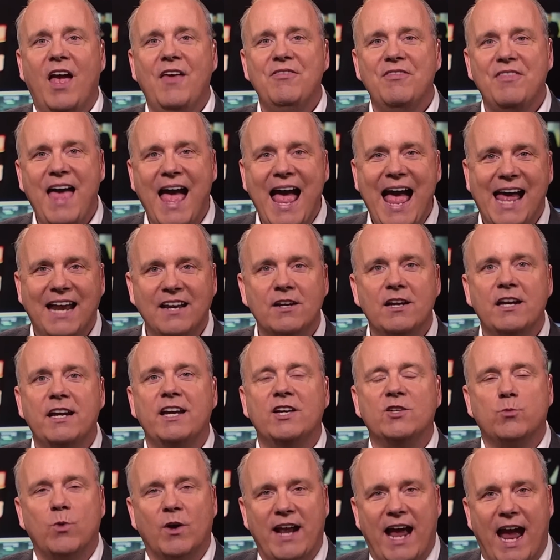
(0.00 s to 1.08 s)
And that
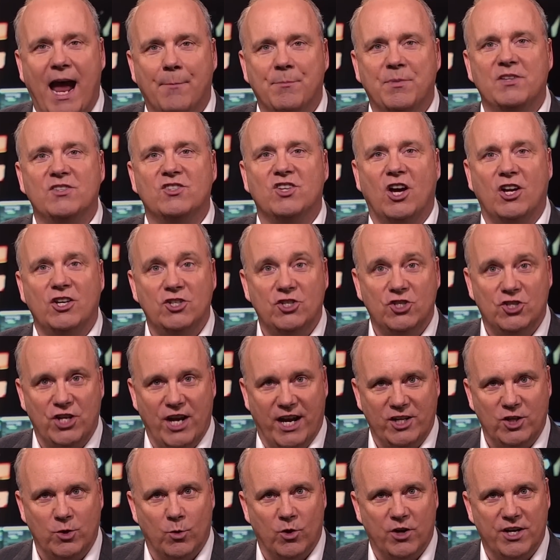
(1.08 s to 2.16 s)
is what happens on
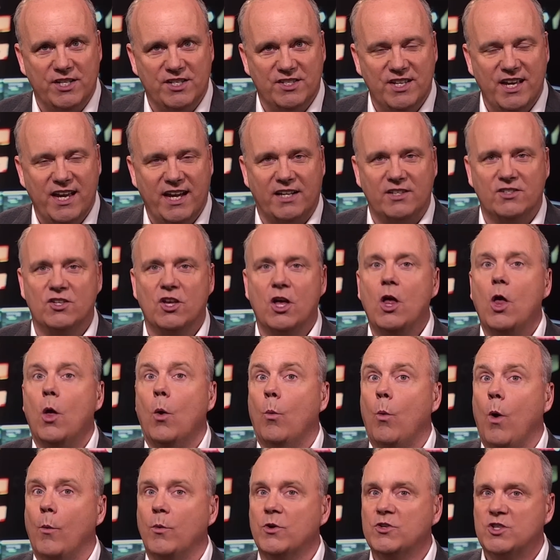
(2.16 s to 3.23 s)
January 6th.
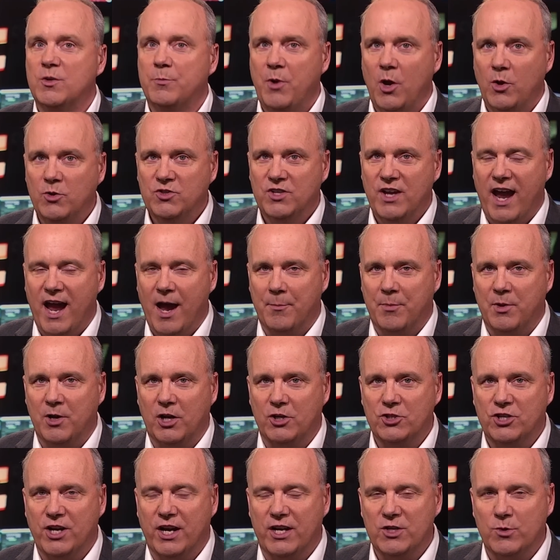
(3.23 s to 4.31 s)
What was supposed to
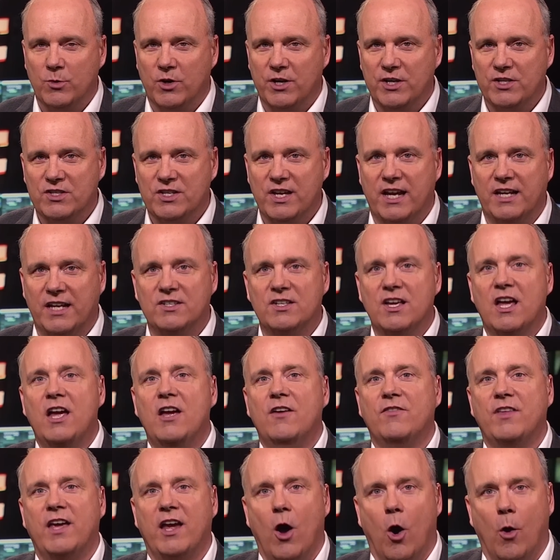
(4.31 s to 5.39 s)
happen on January 6th?
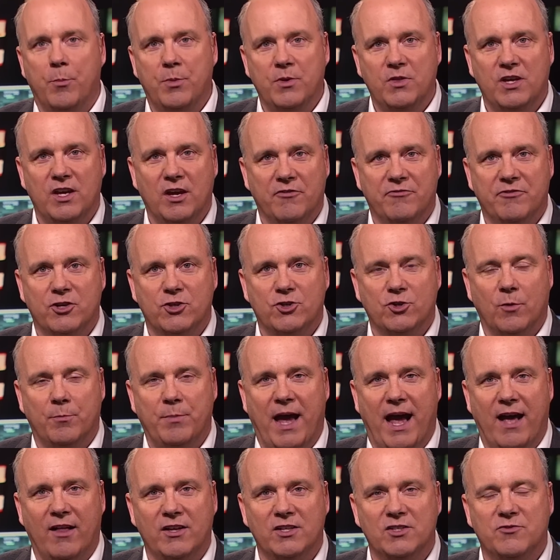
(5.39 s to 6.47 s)
They opened the official
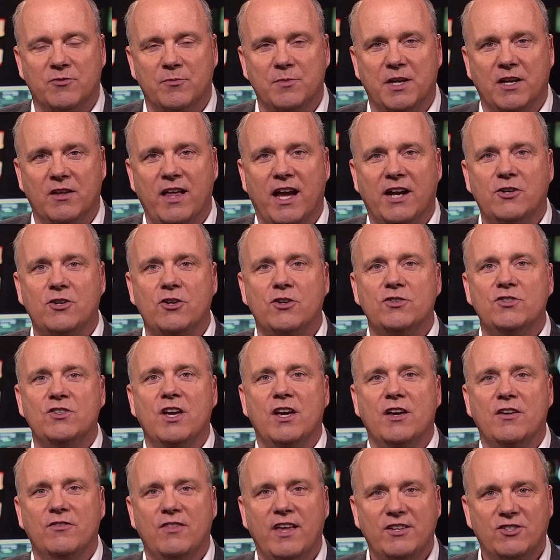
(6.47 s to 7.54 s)
ballots from the
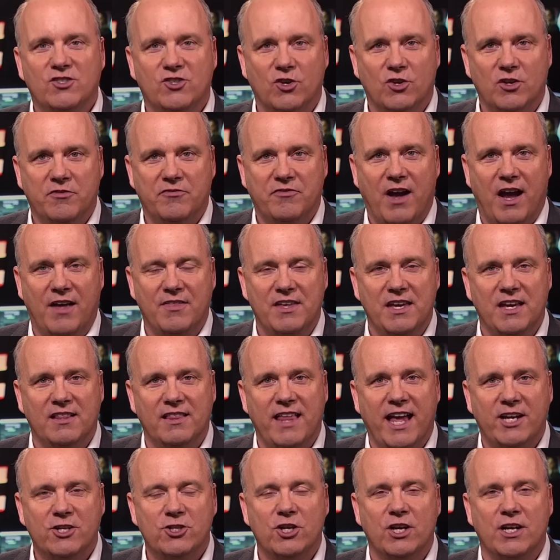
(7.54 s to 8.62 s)
electors. They certified the
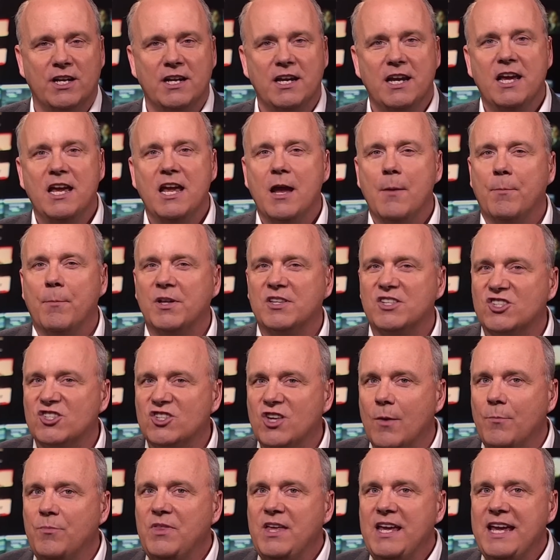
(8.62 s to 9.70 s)
election. But
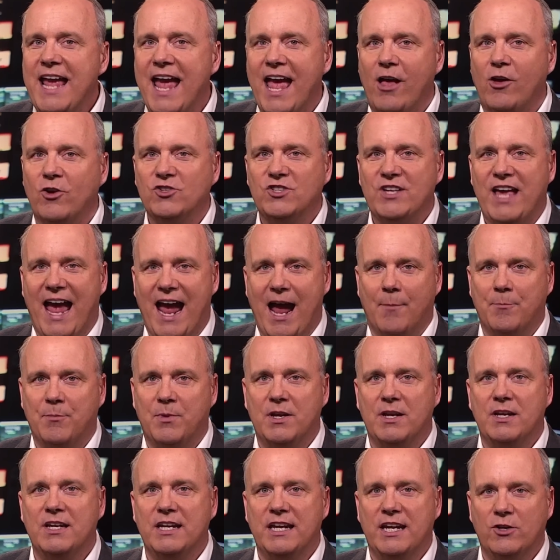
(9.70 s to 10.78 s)
something else
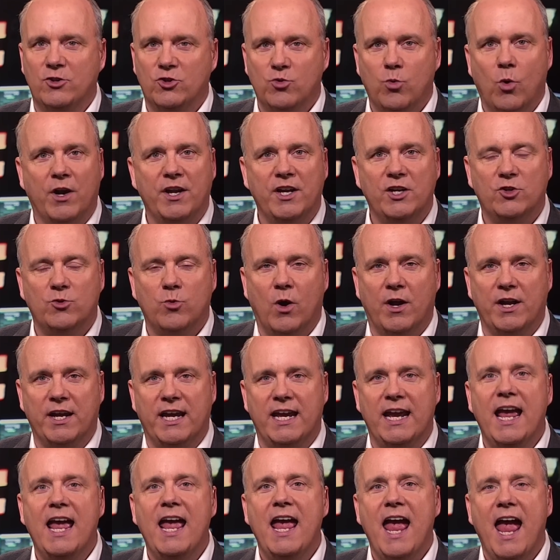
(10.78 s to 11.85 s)
happened in
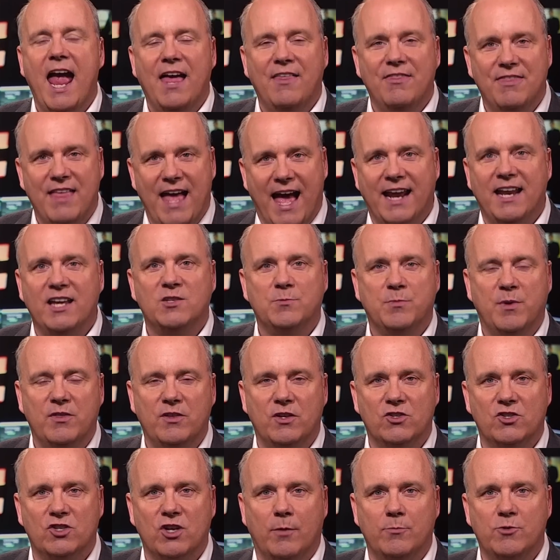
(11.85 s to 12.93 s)
2020, and that has
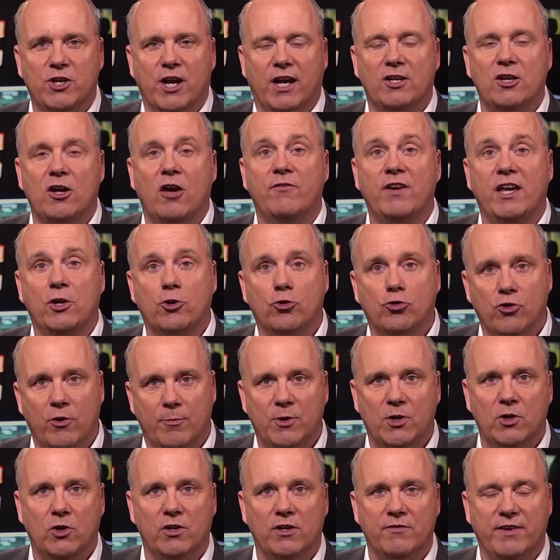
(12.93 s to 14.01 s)
been the subject of a
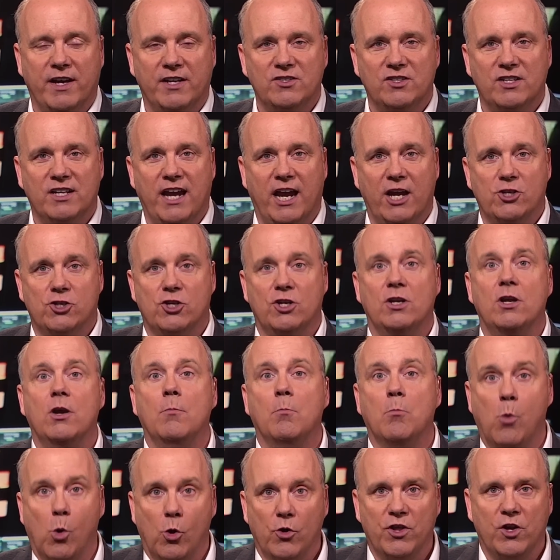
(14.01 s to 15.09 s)
criminal investigation,
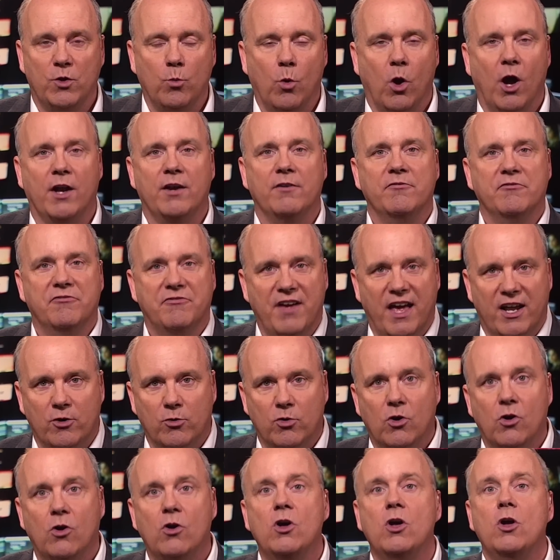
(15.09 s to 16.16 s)
more than one,
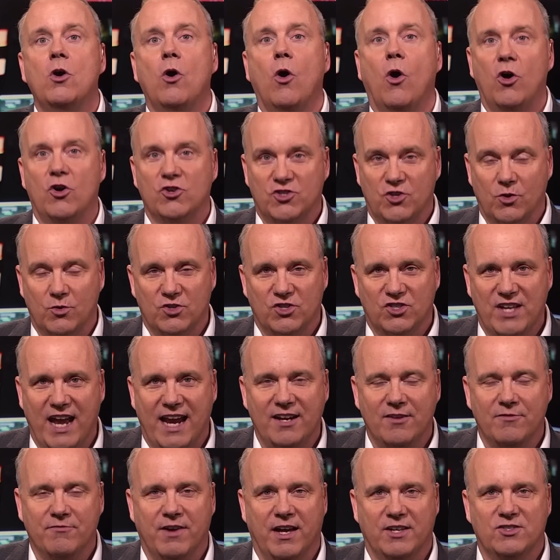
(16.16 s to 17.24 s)
federal, also
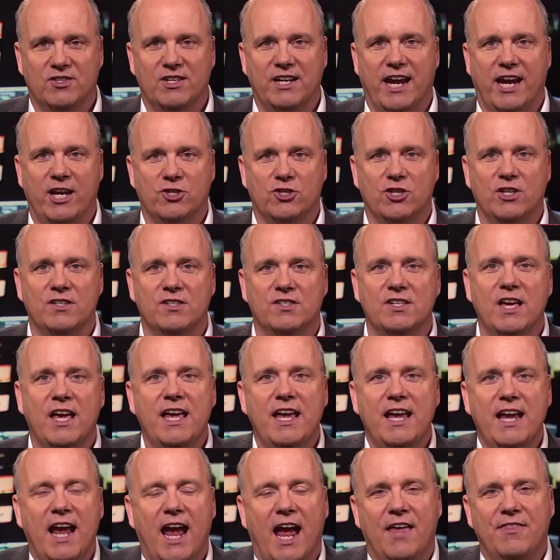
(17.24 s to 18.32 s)
state investigations.
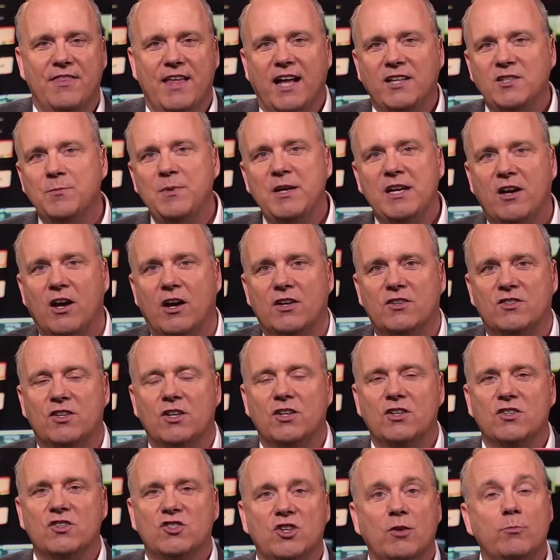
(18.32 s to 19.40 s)
And that's
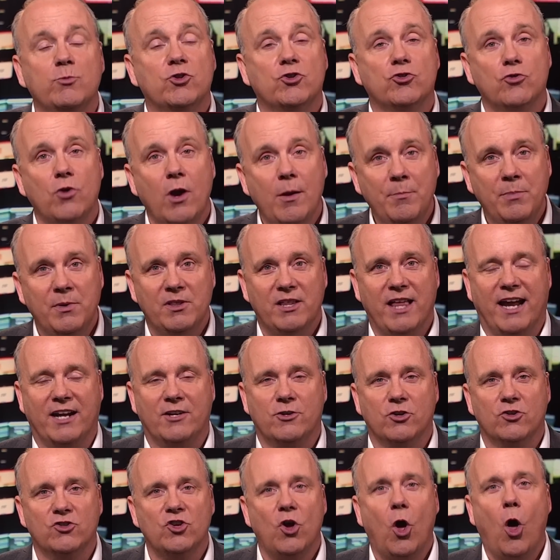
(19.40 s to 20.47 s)
because some Trump
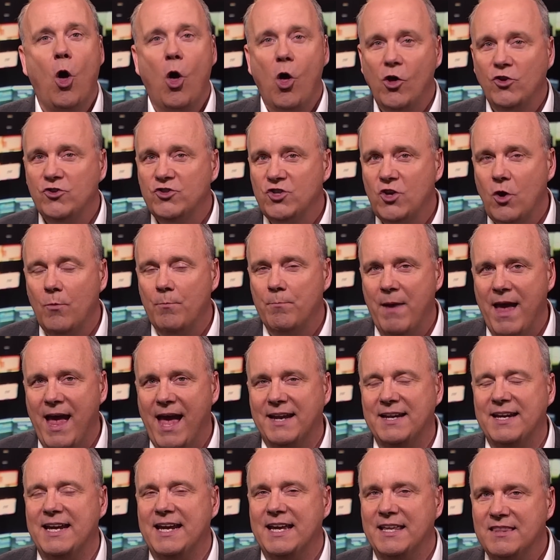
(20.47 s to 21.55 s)
electors also
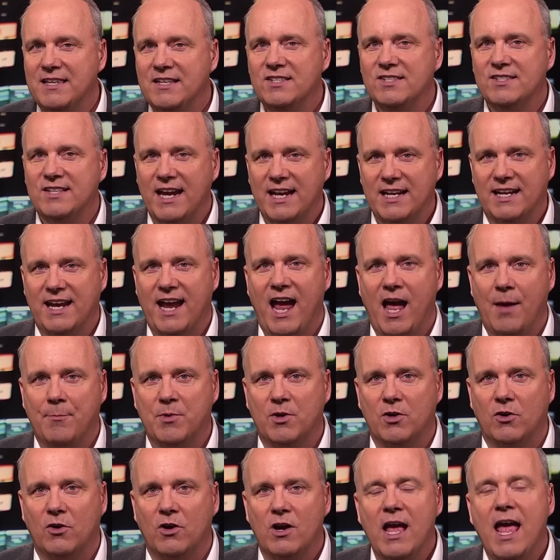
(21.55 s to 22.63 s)
met in the state
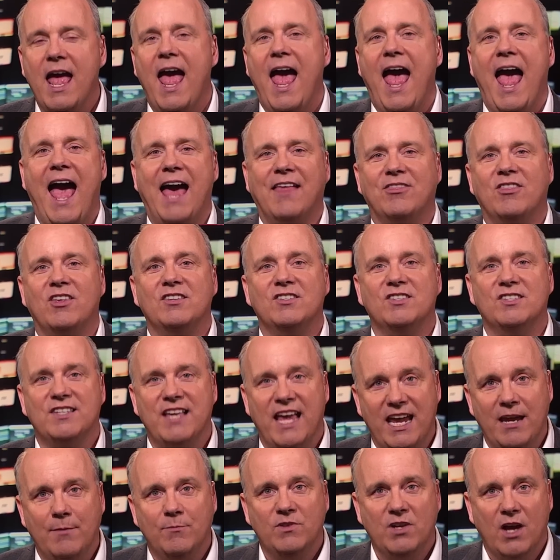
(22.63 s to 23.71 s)
capitol at the
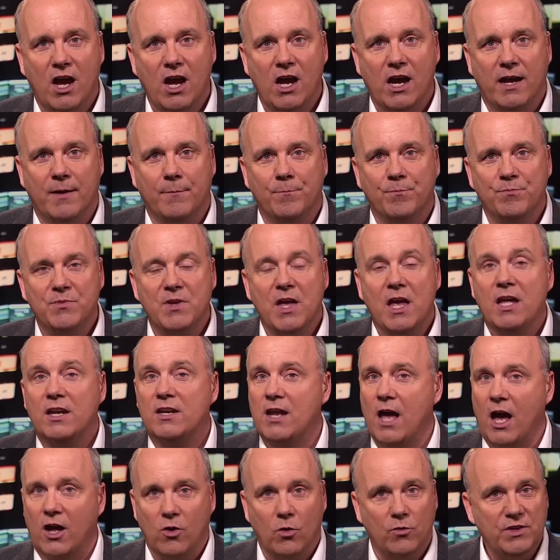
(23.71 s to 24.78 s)
same time,
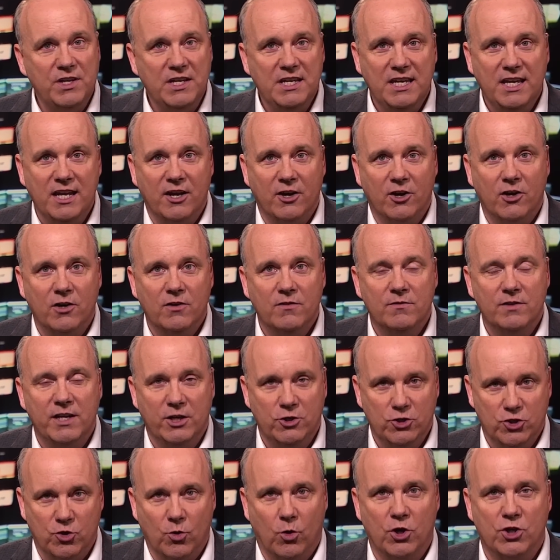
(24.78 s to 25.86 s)
not only here
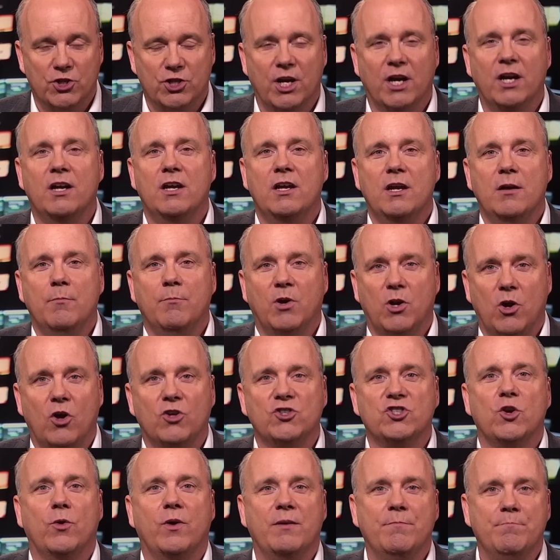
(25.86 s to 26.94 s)
in Georgia, but
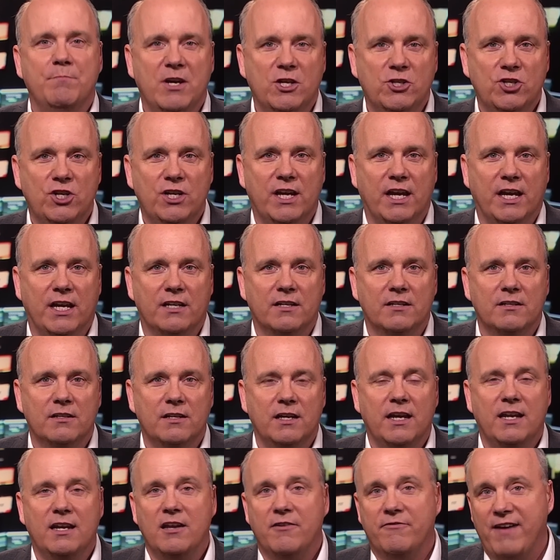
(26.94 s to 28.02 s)
also in Michigan,
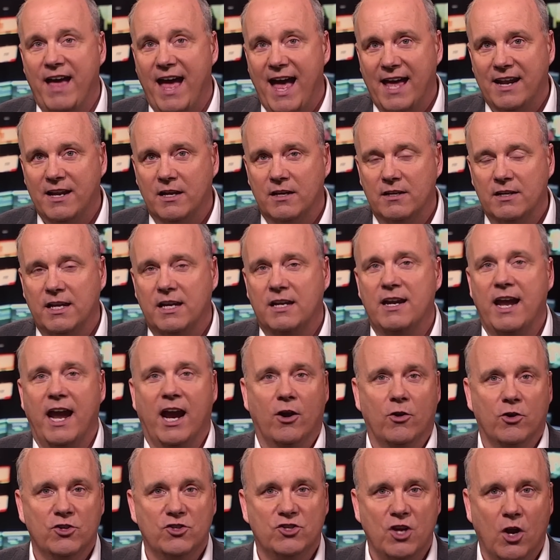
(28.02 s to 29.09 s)
in Nevada, in
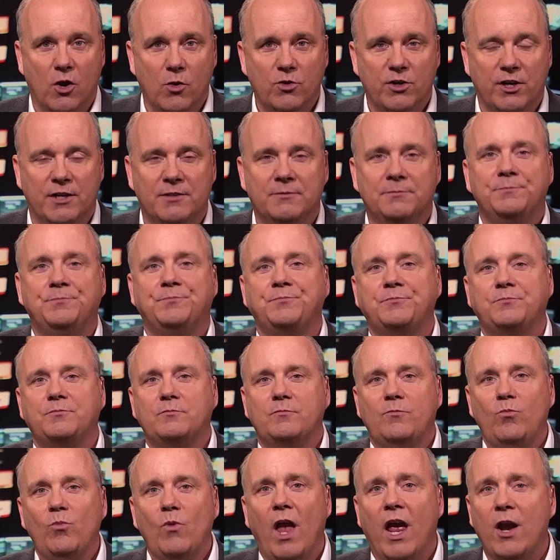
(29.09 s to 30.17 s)
Arizona.
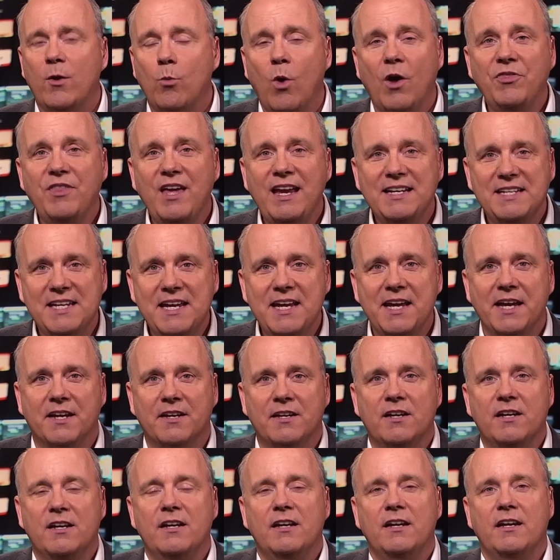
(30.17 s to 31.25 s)
And what they
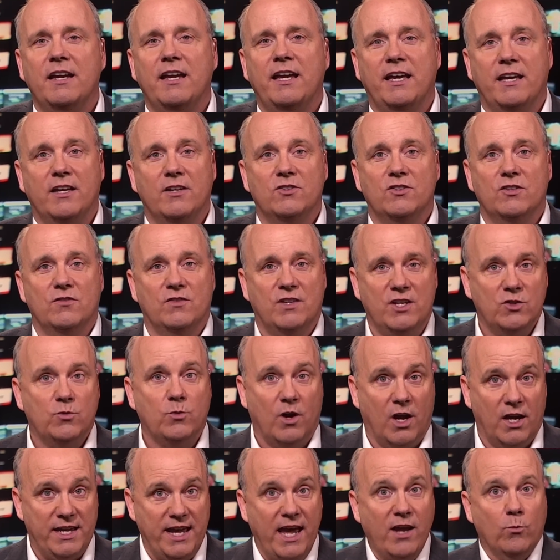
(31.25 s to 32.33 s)
did is
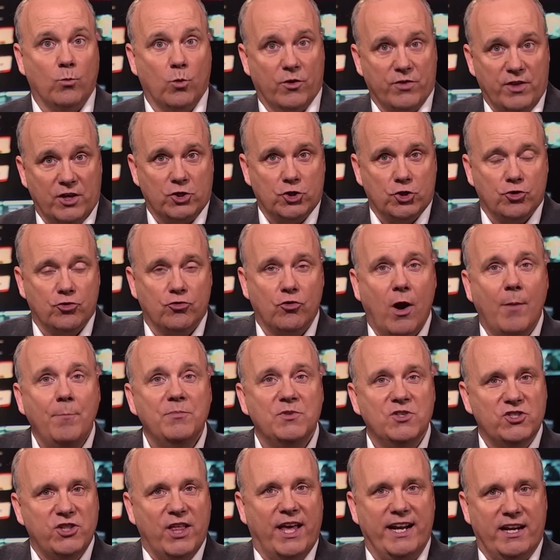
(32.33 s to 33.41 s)
these, again, were the
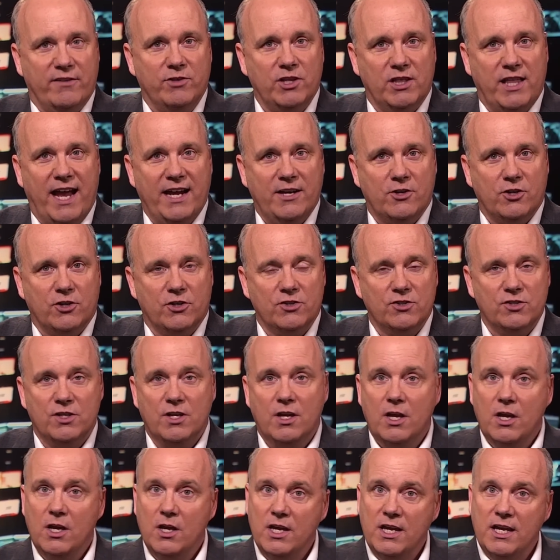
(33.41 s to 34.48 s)
Trump slate of
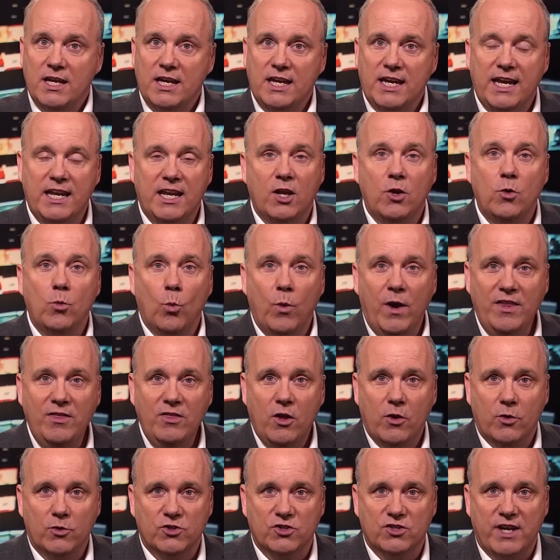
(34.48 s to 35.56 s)
electors. He didn't
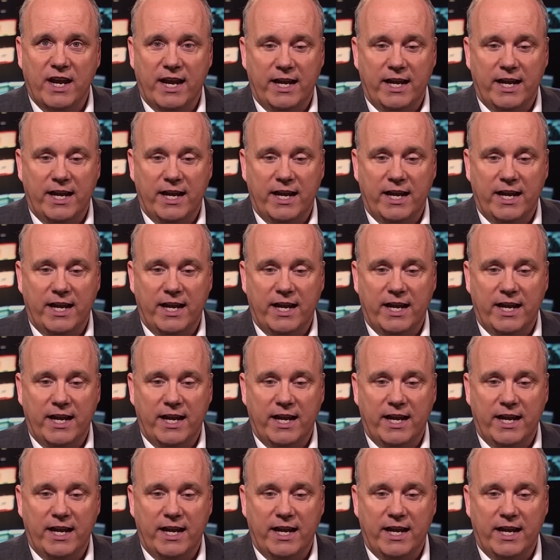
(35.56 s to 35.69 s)
win those